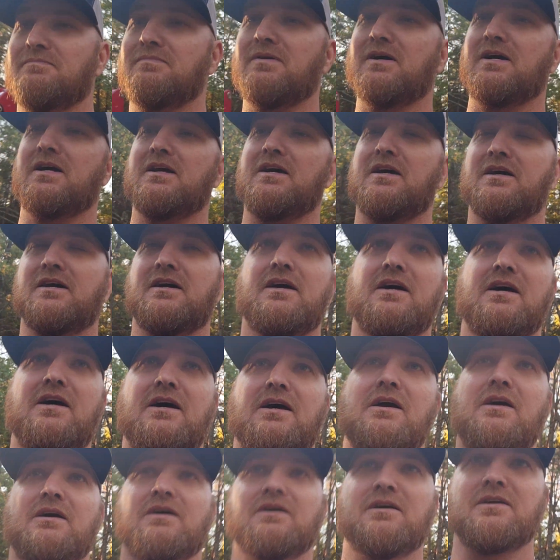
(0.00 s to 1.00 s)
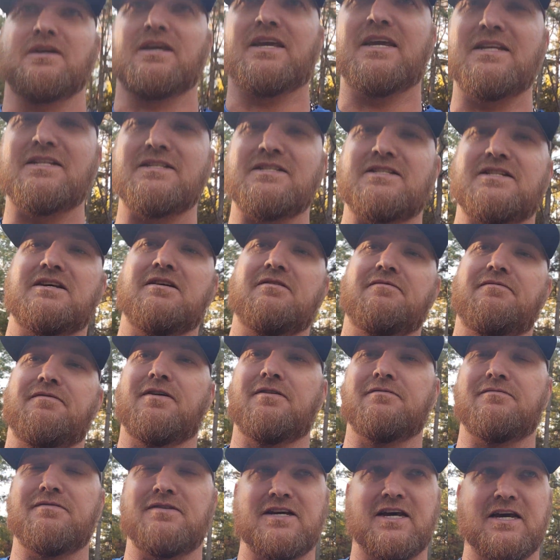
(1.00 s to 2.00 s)
but getting stuff
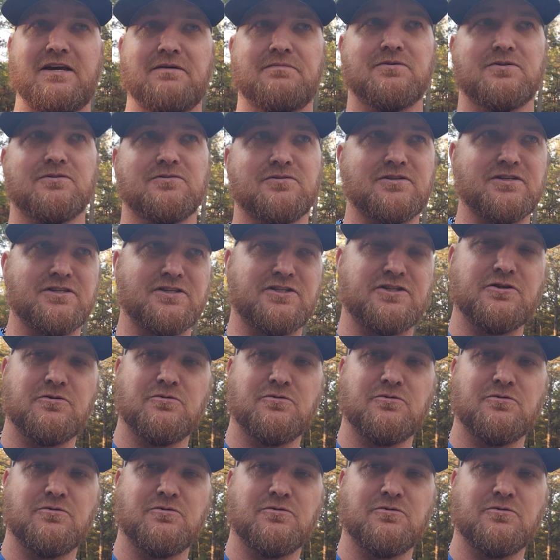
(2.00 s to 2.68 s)
off the tables and